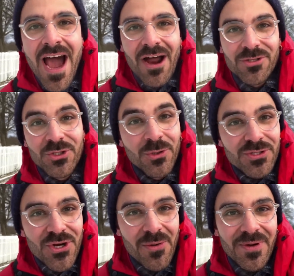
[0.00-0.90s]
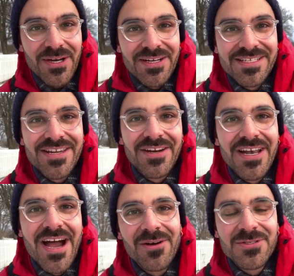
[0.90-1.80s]
Our tool sharpener is here
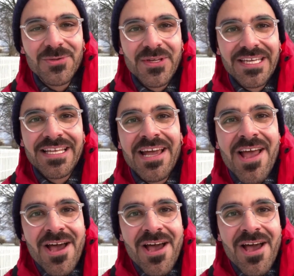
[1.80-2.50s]
now, so we can